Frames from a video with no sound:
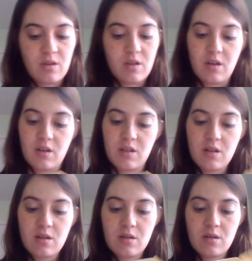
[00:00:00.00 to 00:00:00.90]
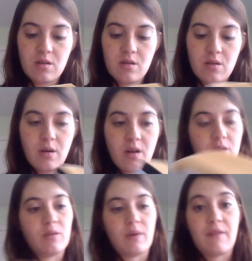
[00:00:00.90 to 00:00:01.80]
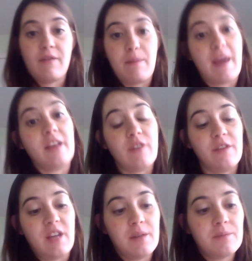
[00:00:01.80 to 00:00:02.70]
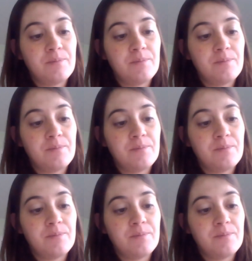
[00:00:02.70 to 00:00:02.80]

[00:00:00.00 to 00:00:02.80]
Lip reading: So we got page 50.